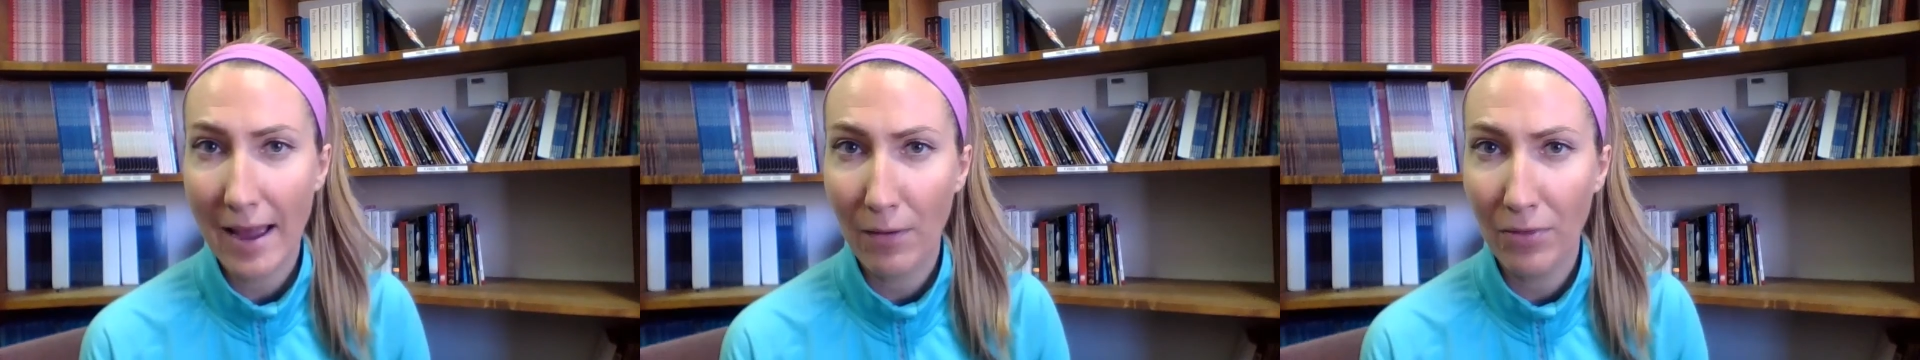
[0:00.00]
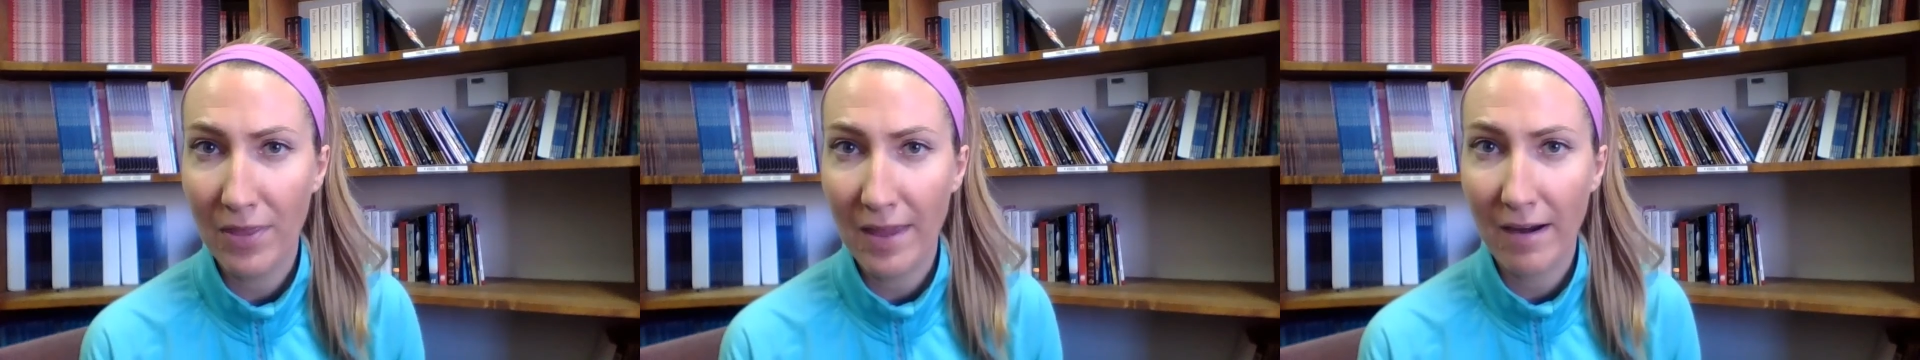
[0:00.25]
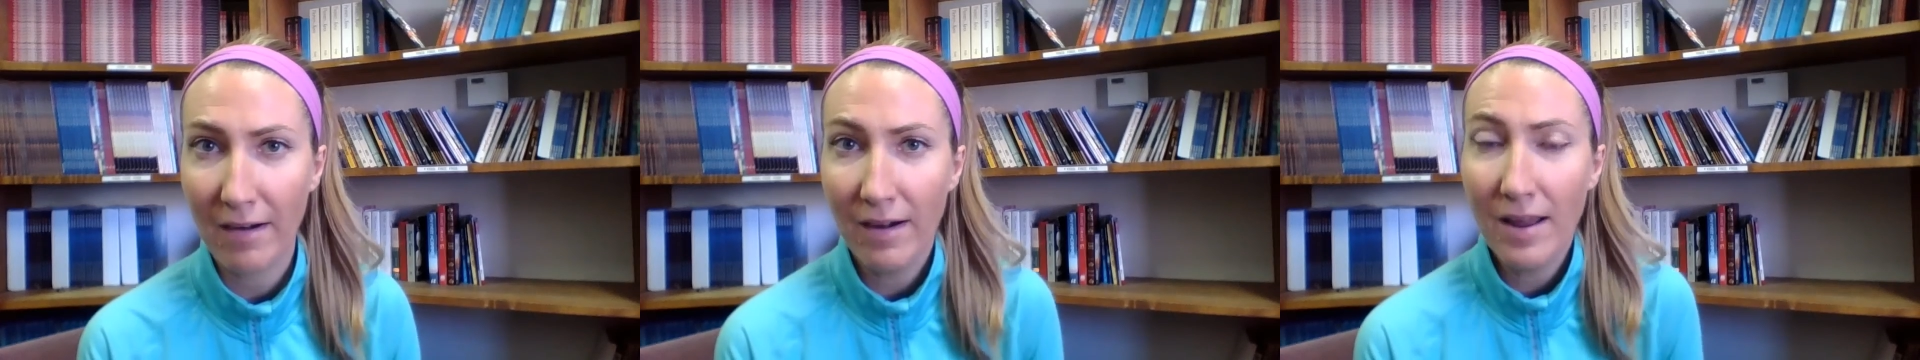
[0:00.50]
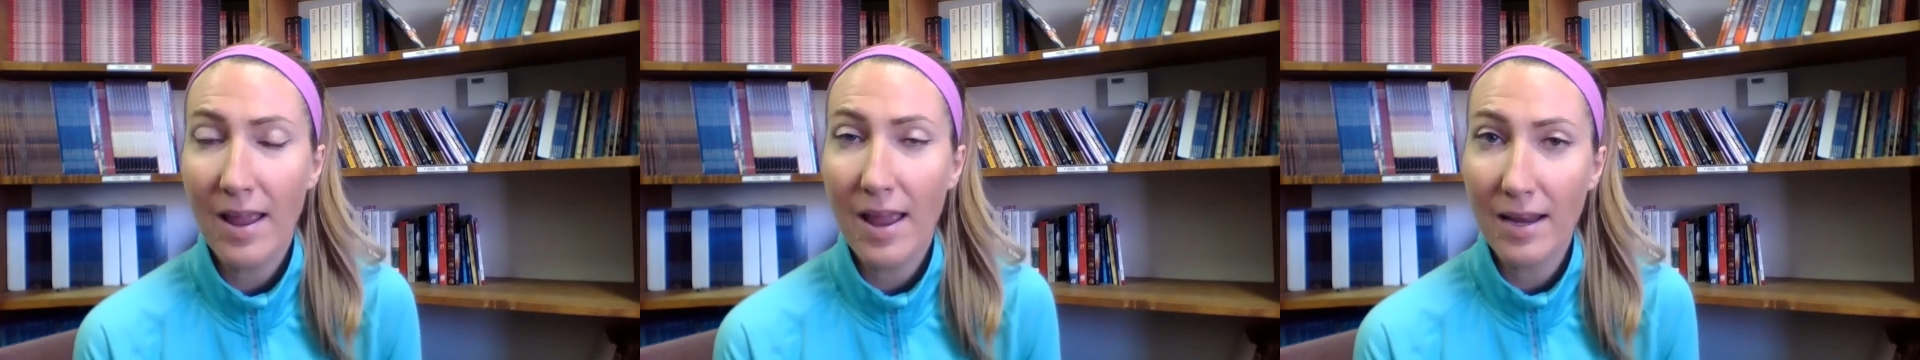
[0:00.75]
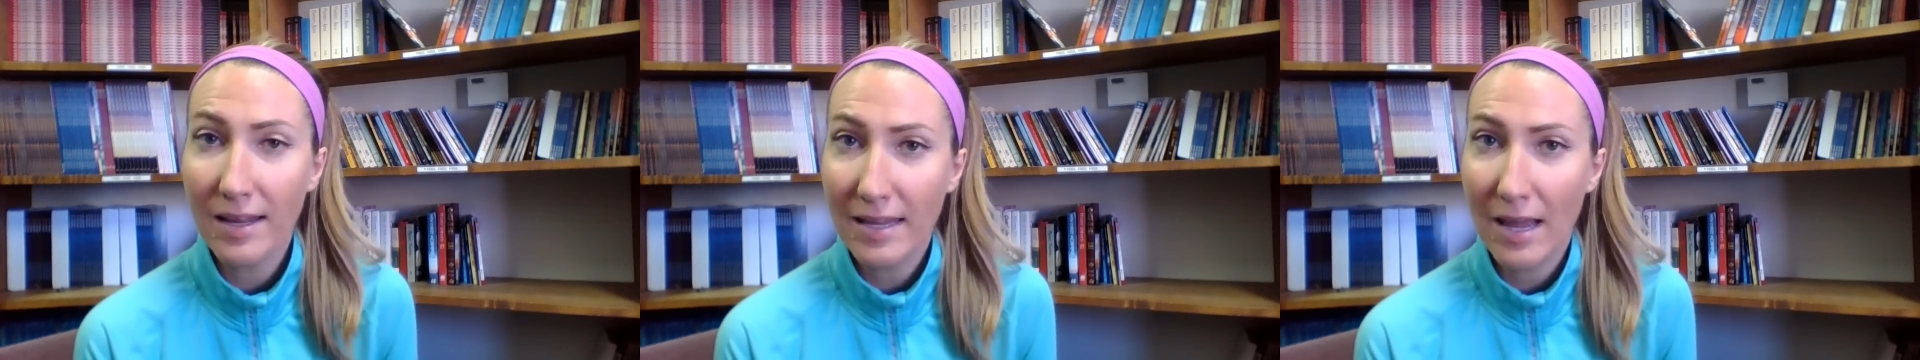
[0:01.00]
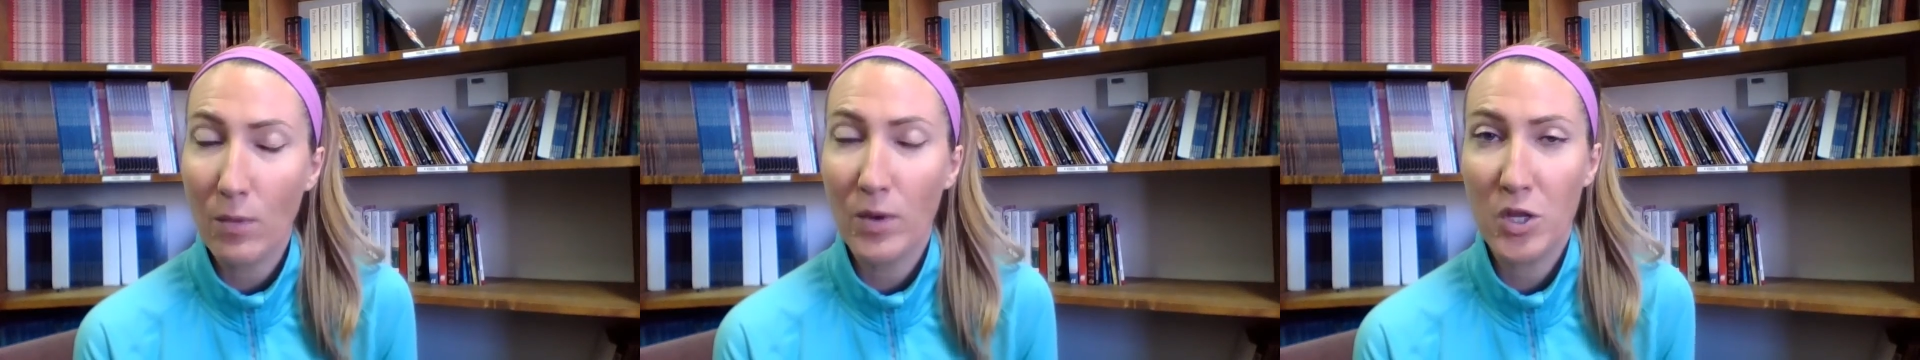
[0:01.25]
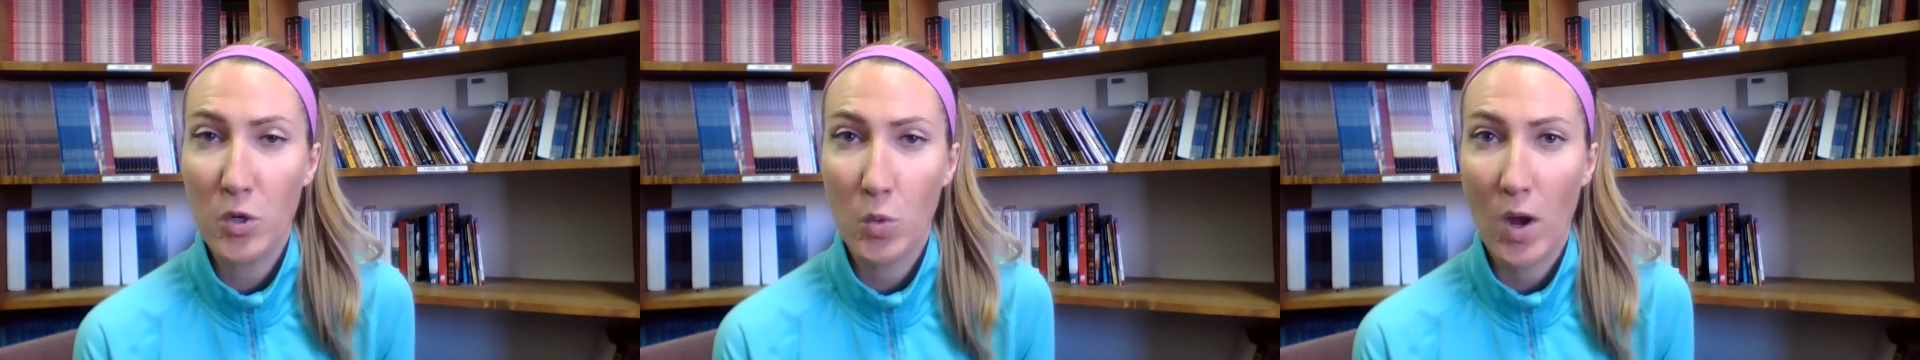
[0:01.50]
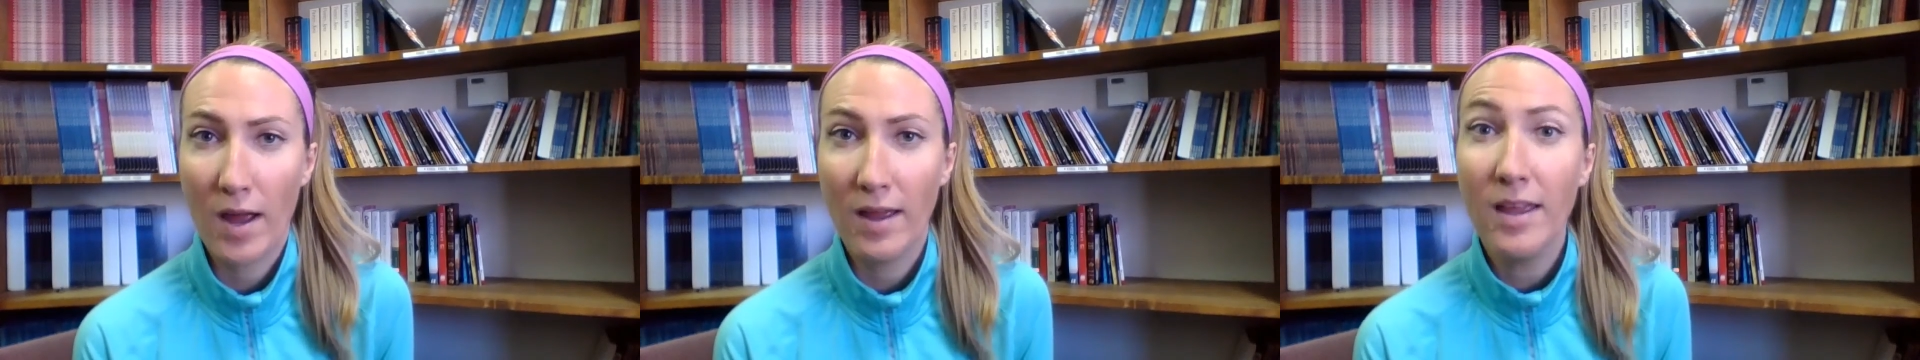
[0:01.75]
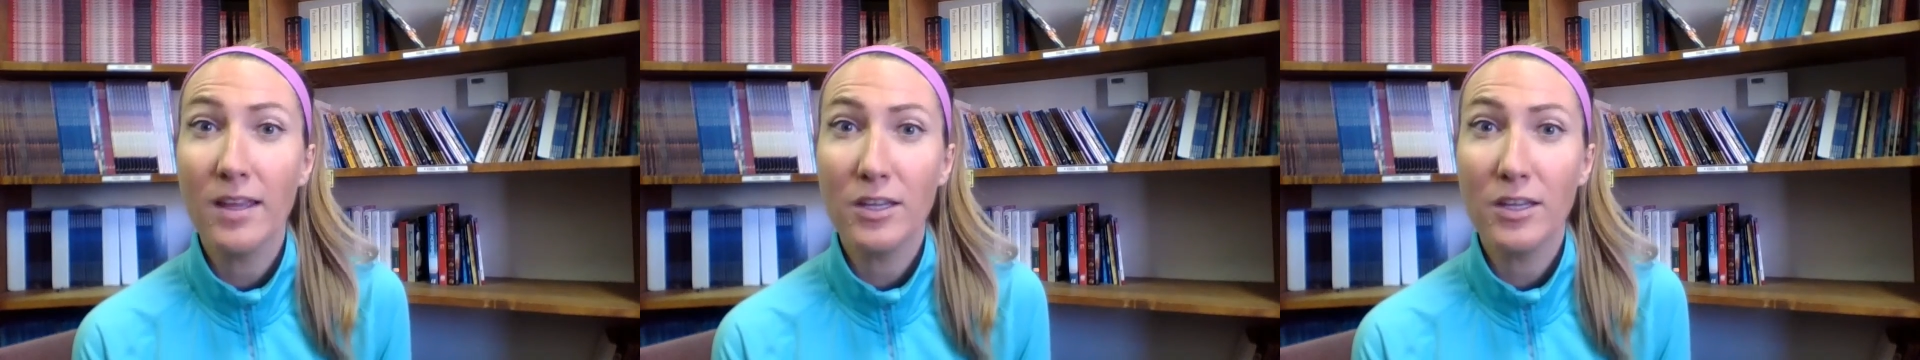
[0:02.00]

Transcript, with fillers: out there and get what you want.